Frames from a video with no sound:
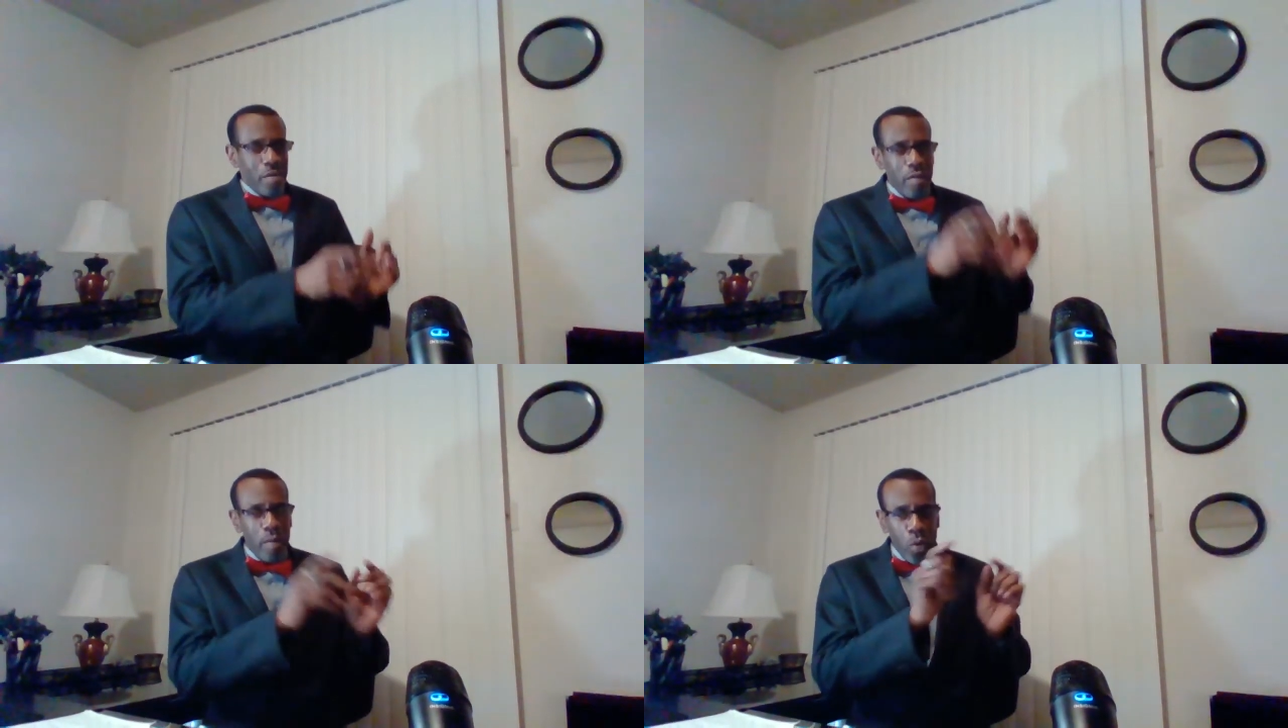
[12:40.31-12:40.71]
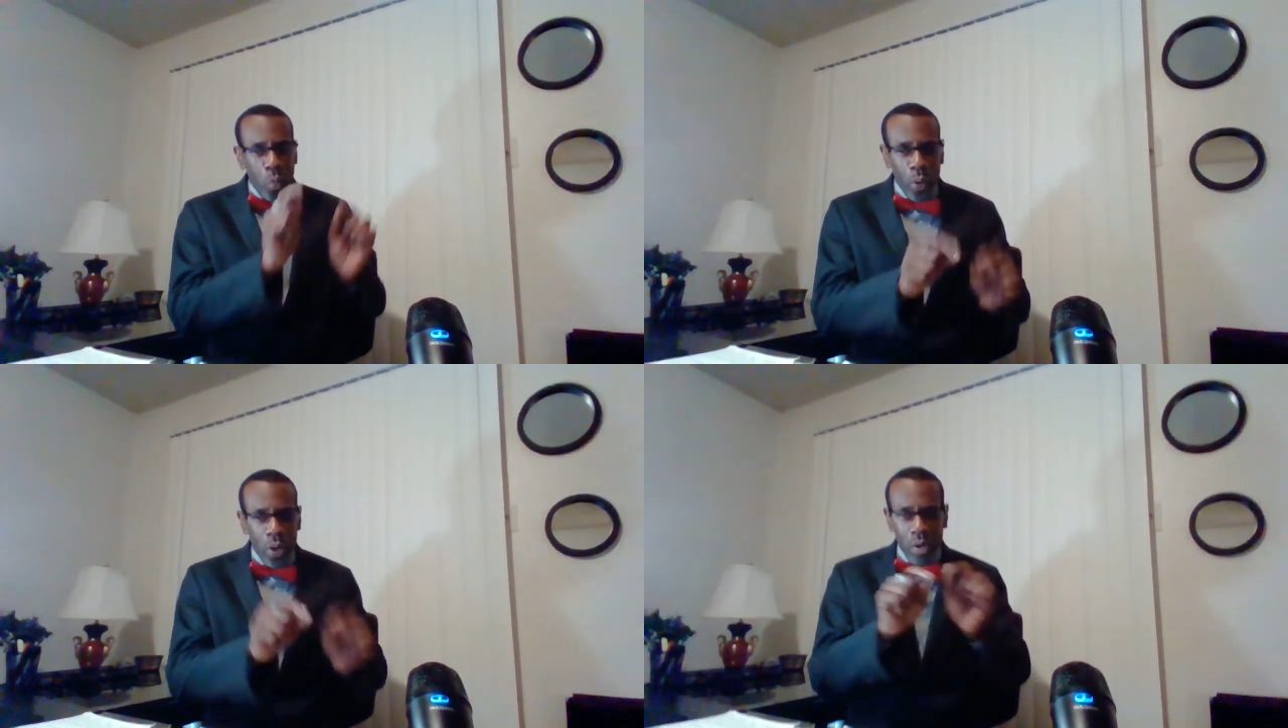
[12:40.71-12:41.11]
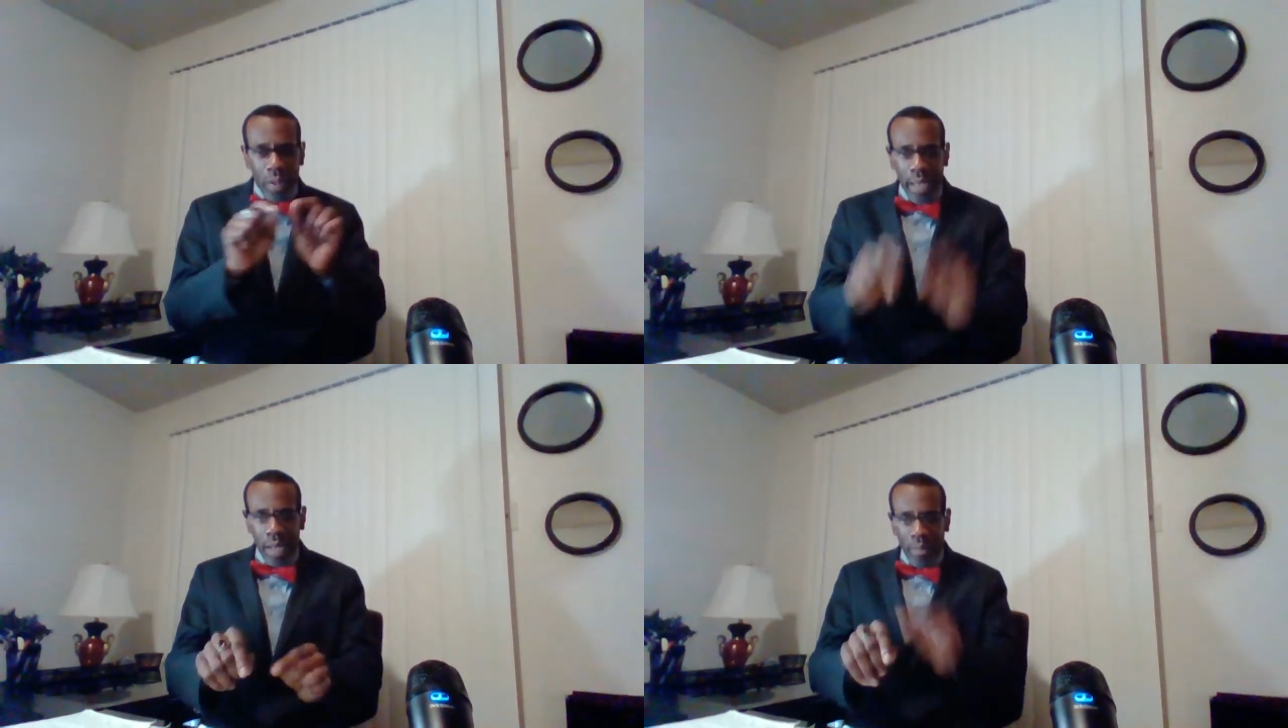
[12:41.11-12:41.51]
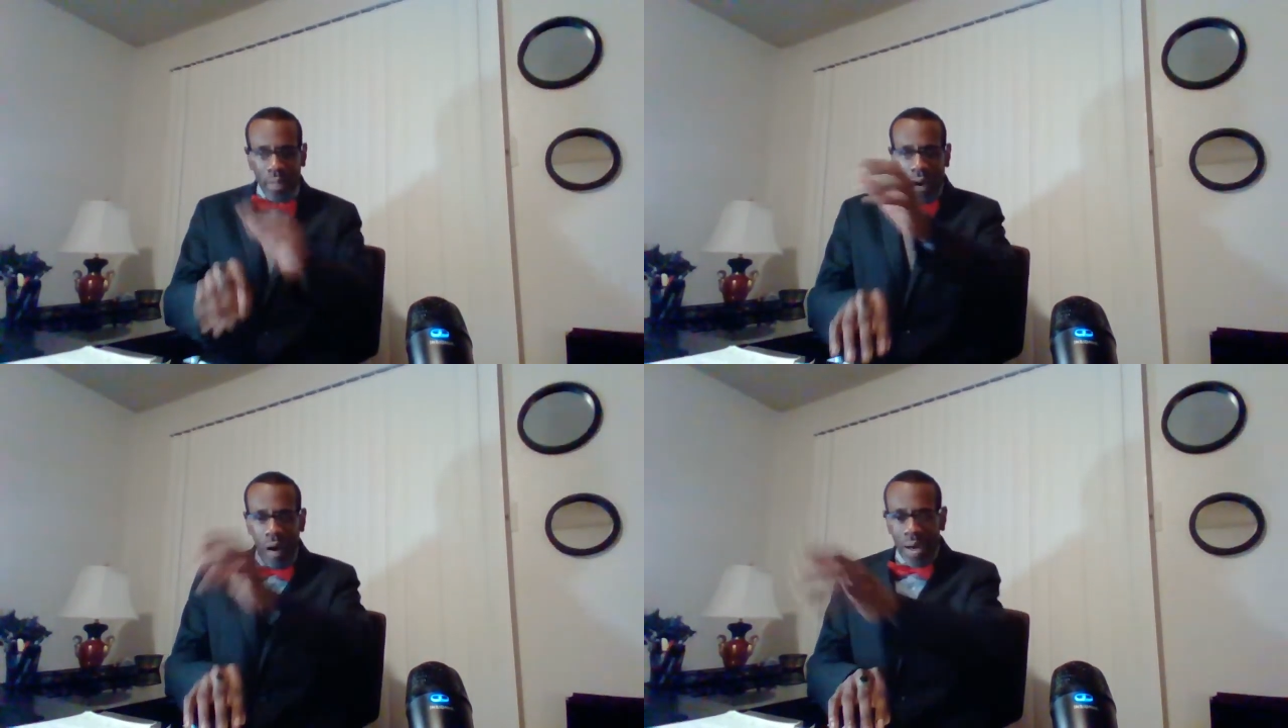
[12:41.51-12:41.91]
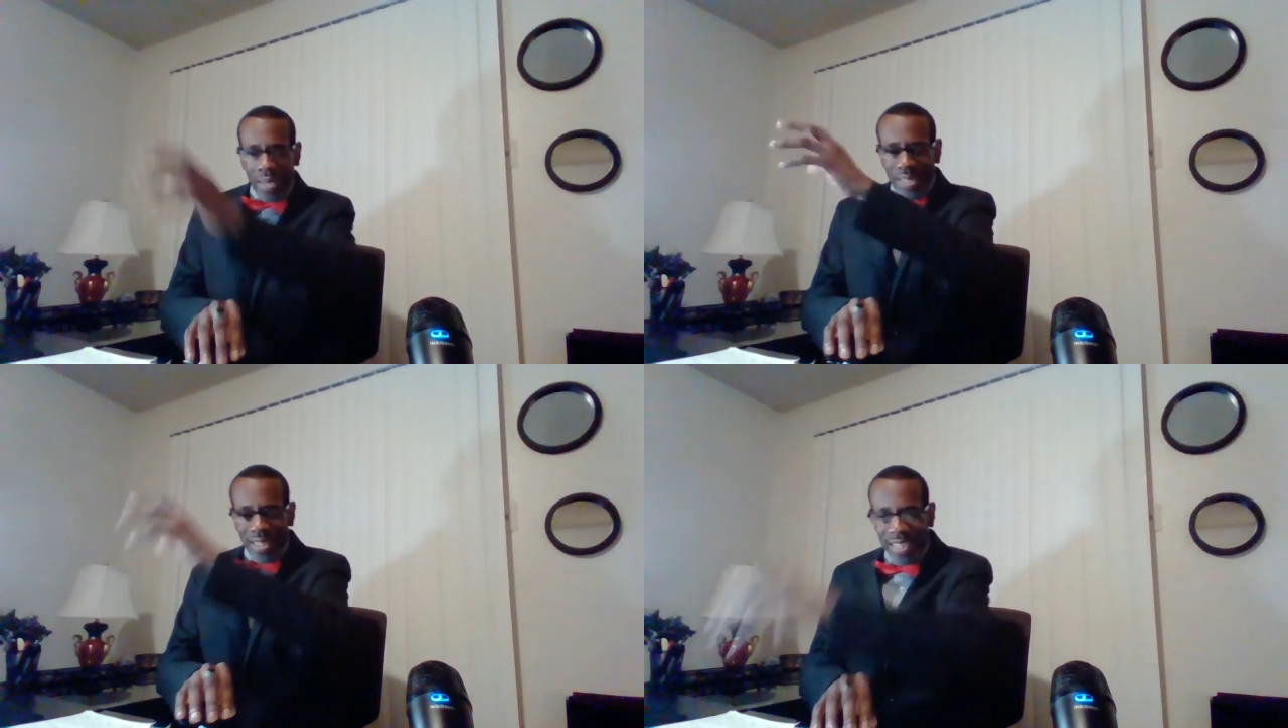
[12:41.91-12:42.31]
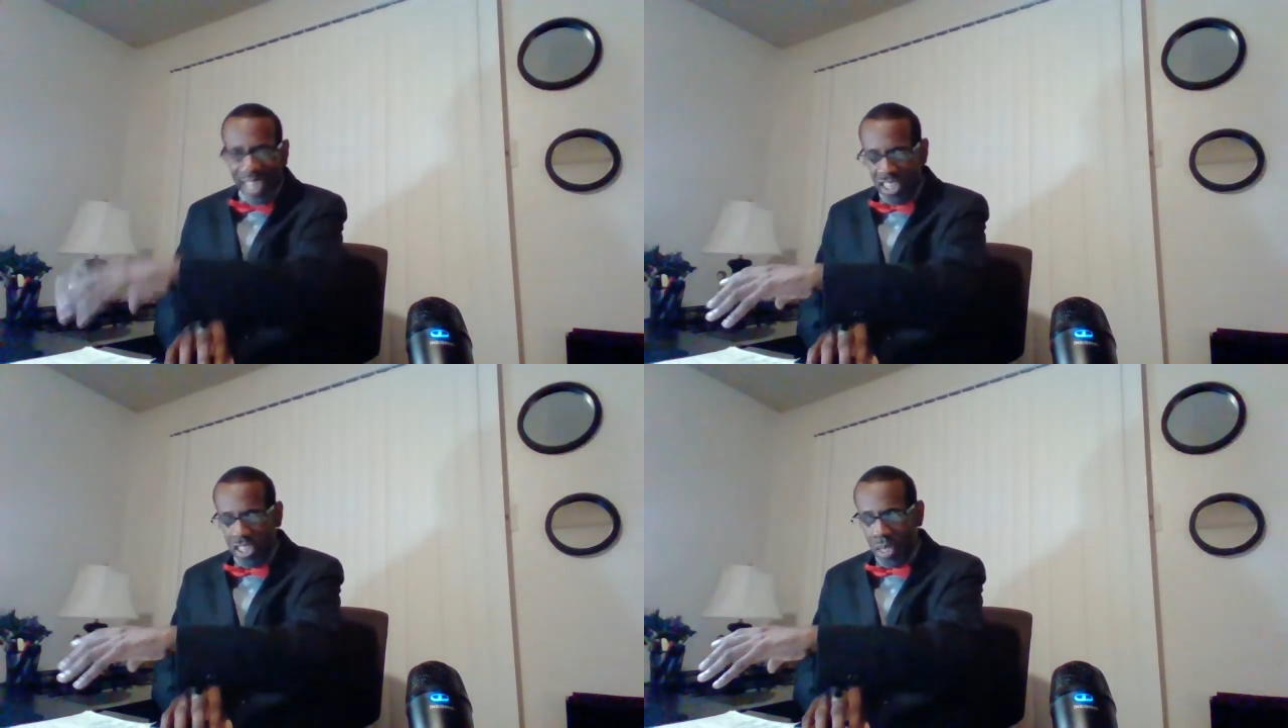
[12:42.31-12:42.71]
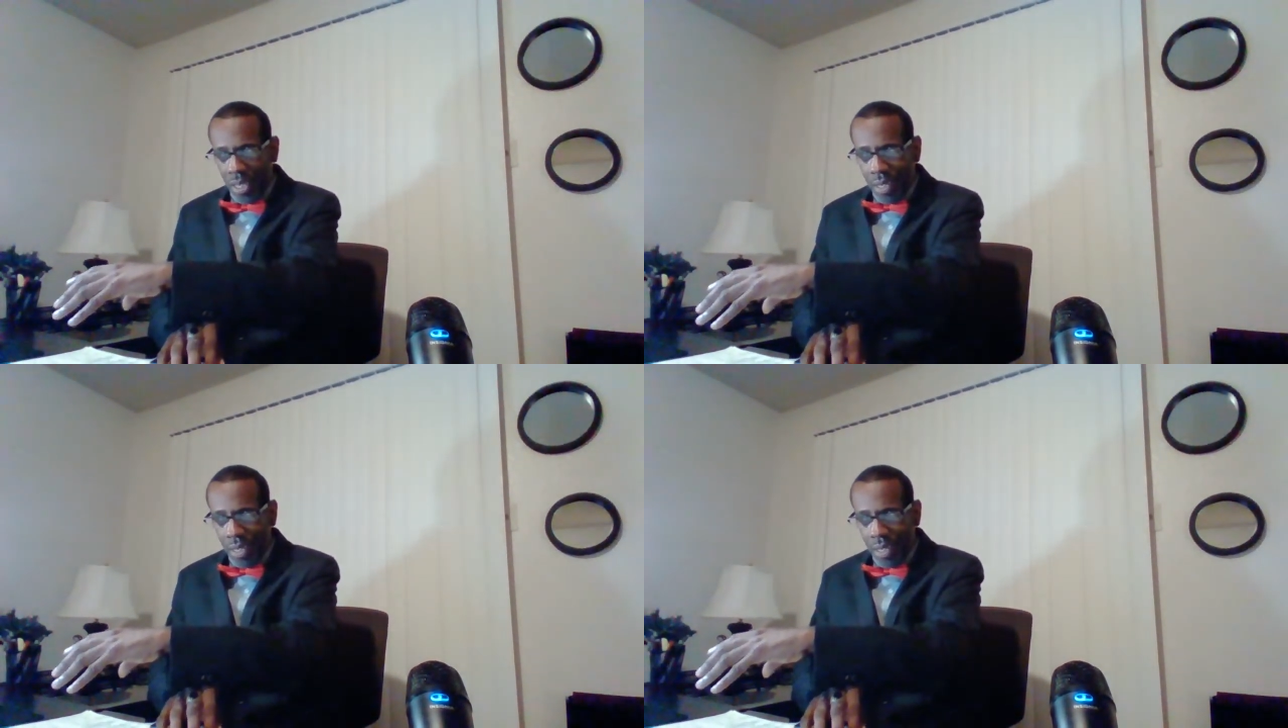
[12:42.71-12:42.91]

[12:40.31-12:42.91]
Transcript: from the World Health Organization